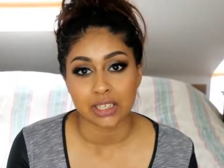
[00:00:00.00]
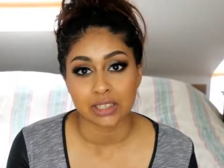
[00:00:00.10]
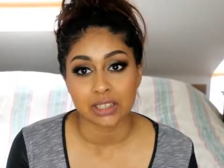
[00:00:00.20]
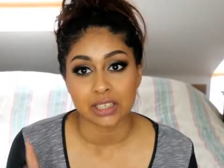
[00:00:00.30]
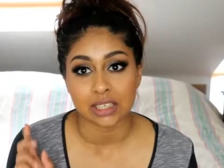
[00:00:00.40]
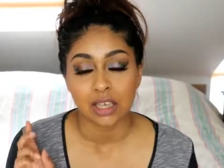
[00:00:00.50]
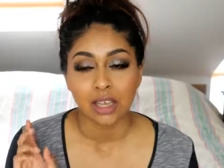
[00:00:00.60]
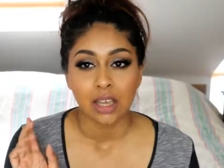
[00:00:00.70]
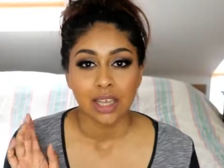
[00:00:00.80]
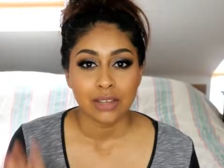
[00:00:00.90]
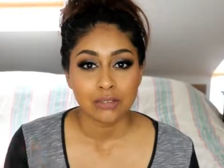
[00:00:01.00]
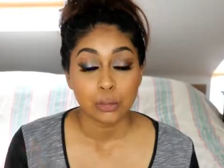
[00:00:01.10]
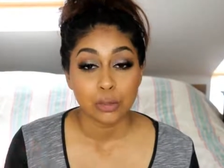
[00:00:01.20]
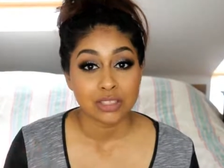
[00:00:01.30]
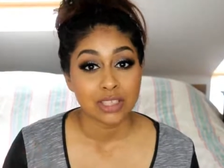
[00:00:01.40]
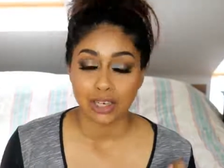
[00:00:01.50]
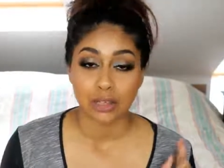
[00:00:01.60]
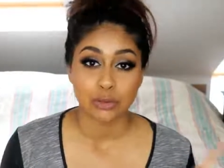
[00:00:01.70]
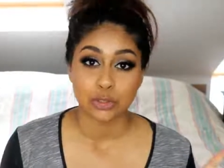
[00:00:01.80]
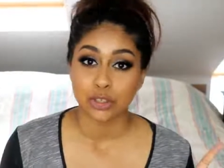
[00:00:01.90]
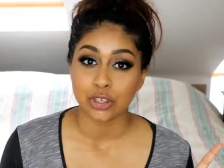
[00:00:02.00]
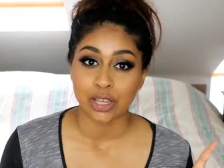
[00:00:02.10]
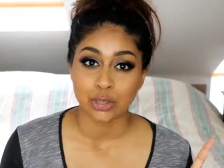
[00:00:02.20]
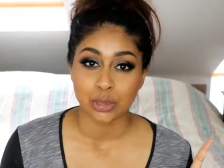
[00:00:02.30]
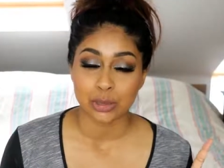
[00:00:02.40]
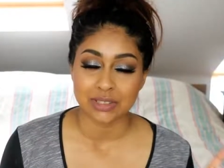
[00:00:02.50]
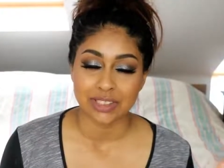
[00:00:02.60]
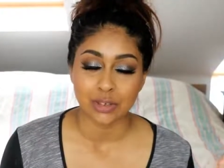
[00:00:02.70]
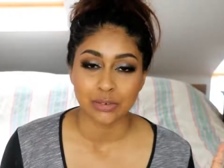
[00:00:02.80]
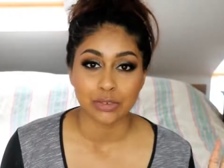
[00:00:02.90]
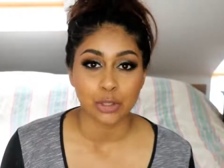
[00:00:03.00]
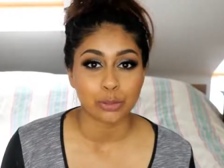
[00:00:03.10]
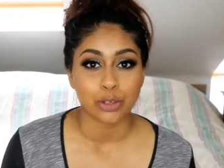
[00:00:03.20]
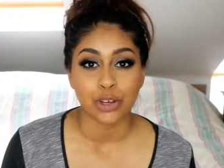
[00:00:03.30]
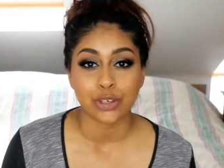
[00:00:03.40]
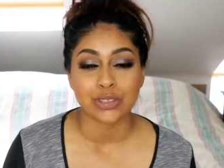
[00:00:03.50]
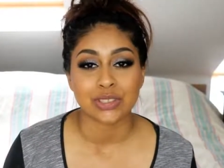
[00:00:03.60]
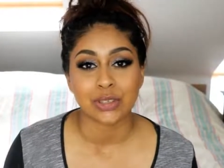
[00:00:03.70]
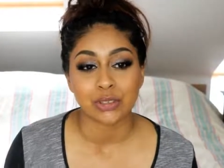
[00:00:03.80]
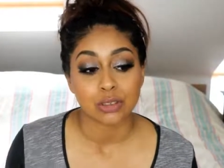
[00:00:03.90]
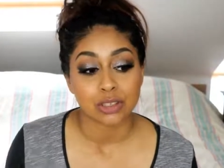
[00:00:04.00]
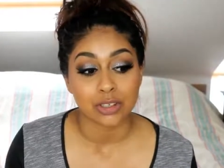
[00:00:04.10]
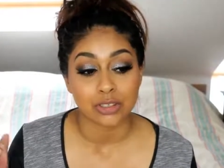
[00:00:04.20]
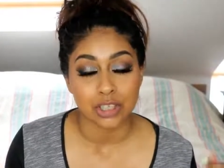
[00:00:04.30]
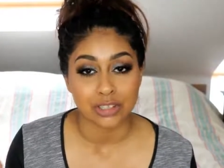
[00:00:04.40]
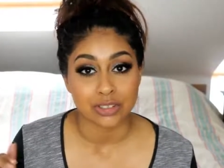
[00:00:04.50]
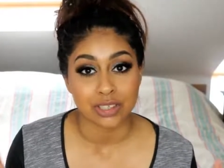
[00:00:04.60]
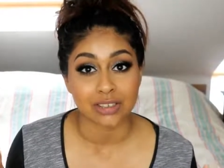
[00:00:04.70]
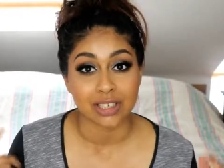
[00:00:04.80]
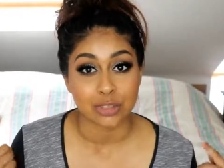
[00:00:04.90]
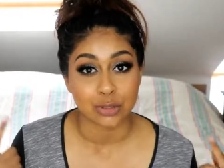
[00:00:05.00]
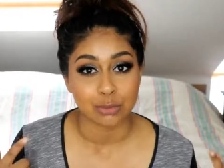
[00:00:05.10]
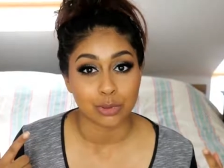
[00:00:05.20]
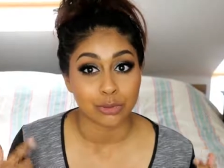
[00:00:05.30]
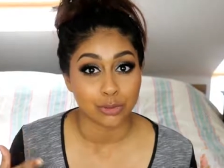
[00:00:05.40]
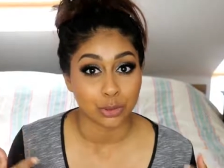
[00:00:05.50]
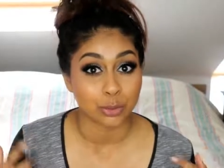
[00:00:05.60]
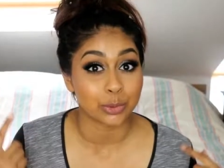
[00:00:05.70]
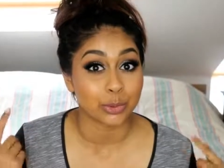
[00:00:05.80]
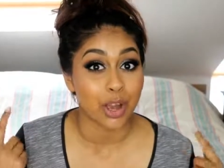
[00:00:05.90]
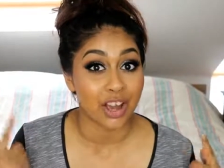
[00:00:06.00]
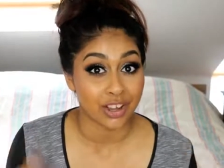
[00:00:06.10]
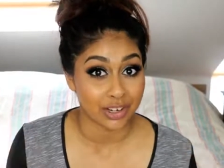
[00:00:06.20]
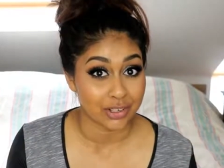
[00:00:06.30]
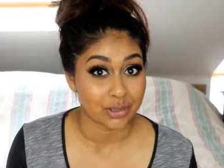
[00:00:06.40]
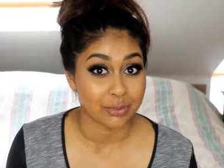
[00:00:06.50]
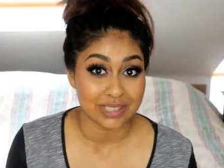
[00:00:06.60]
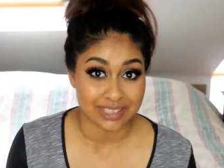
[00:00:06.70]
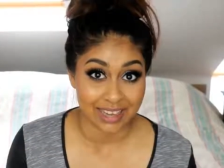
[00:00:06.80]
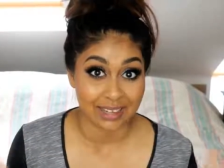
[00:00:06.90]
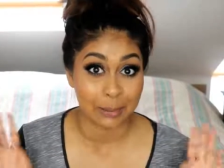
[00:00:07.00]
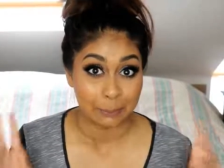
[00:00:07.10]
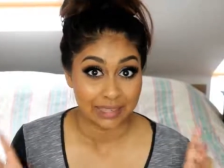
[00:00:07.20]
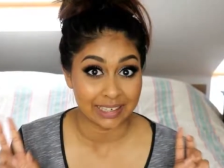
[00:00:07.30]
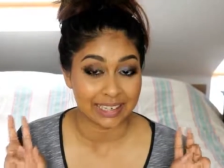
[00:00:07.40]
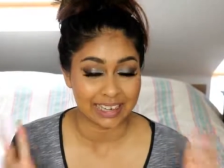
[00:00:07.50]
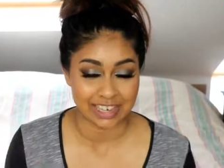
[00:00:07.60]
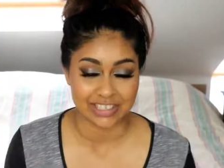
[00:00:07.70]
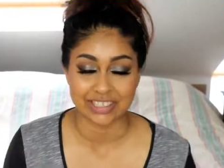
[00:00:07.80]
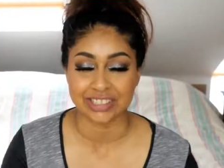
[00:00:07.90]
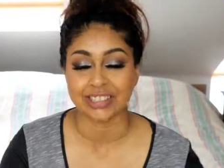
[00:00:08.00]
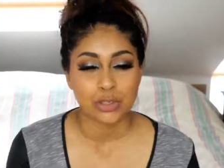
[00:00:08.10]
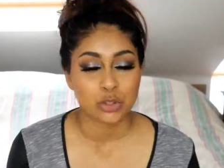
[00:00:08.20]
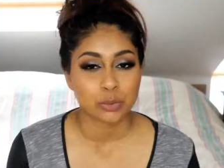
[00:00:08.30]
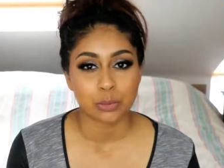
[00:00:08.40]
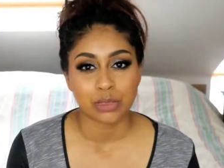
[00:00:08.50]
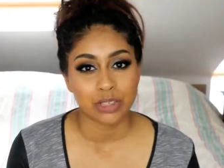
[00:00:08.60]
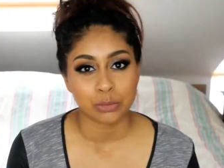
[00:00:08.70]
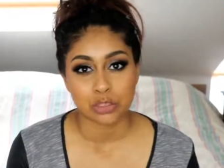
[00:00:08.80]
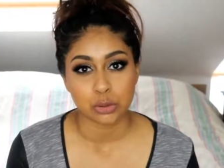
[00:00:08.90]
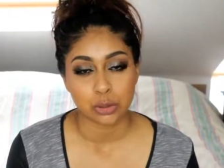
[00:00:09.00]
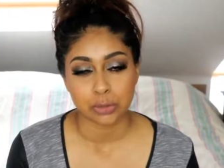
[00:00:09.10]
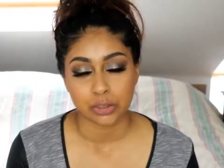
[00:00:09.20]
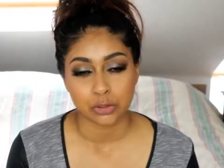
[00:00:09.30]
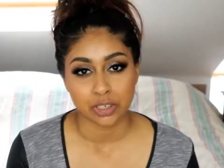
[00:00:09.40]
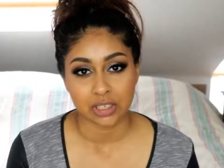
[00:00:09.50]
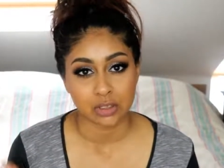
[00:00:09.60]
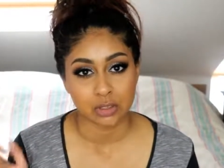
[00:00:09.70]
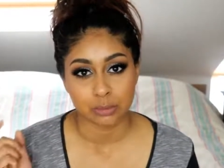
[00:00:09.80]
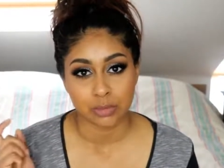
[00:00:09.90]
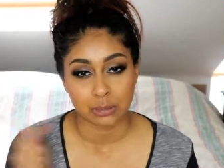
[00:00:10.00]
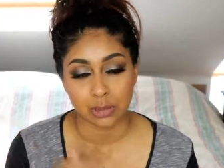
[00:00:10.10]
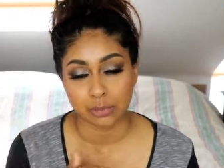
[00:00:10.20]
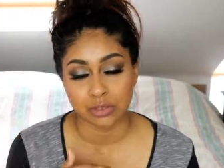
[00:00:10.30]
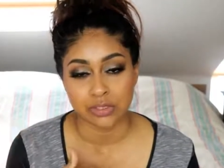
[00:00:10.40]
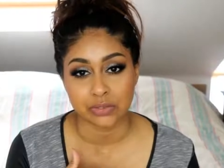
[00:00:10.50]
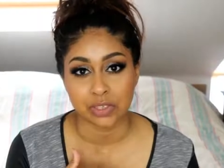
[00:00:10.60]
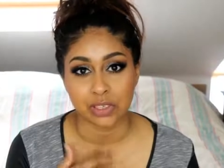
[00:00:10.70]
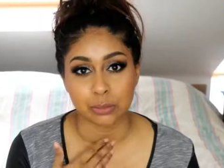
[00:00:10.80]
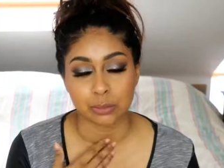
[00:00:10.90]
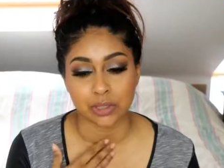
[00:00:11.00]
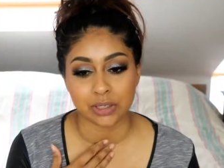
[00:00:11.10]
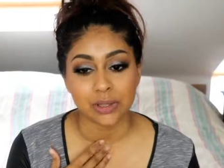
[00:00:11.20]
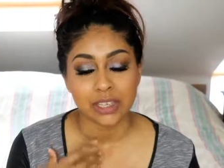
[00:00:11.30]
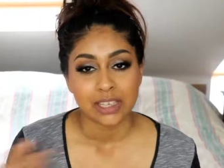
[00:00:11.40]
in the info box, and I've also got a 20% off coupon code, so go check those out. They're super affordable, 100% mink lashes. Anyways, you probably heard me talk about it already in my previous video, but